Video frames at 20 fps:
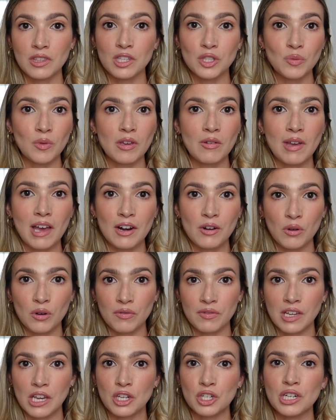This way you get a
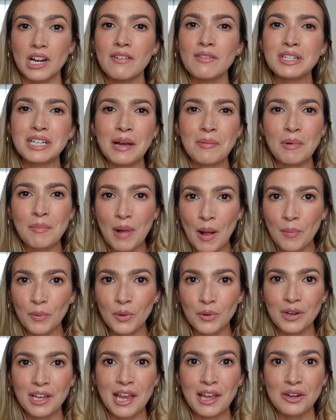notification every time I'm
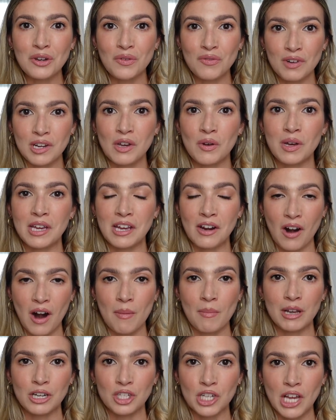uploading a new video here on
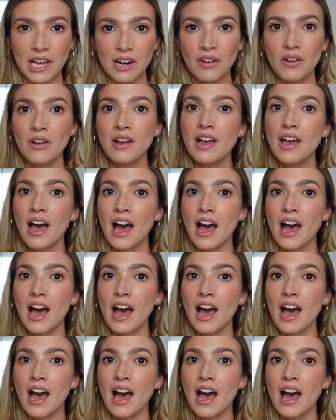my channel.